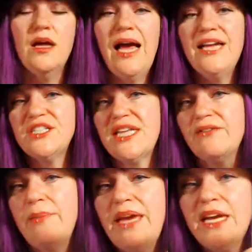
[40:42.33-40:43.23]
I just have
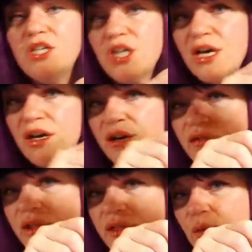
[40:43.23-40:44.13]
a page of
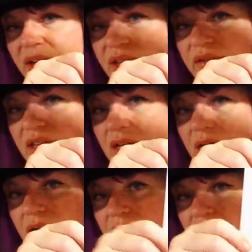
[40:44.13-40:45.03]
the Wheel of the
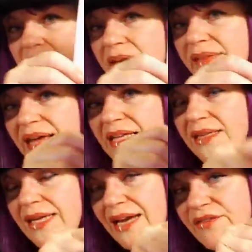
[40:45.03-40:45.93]
Year. And that,
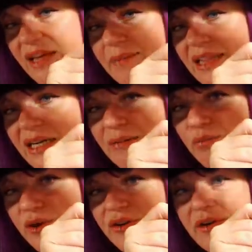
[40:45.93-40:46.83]
kind of like my little
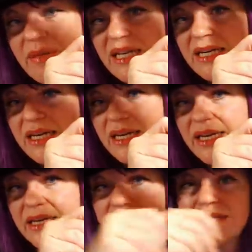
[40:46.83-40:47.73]
embroidery bit,
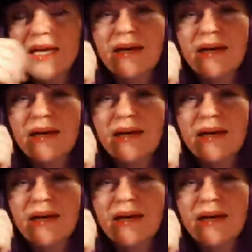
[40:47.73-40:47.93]
is